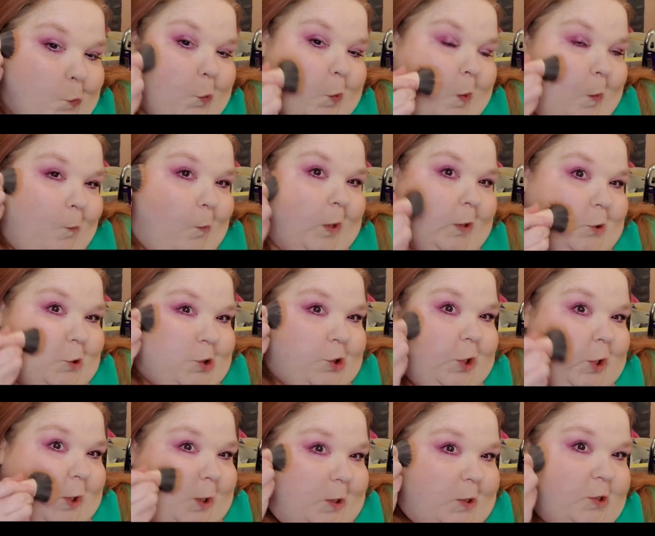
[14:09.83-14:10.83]
And while
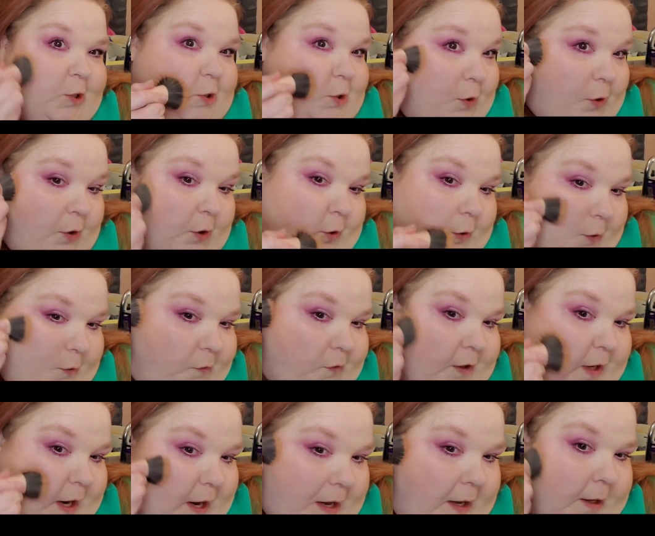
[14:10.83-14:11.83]
she is darker
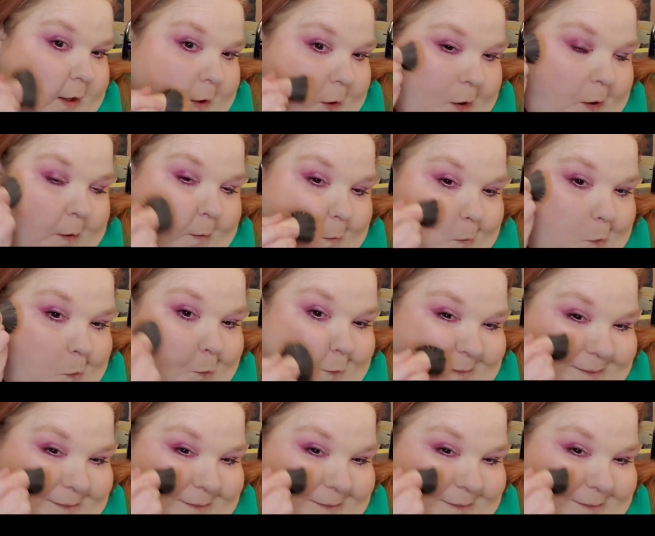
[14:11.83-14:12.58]
than I am,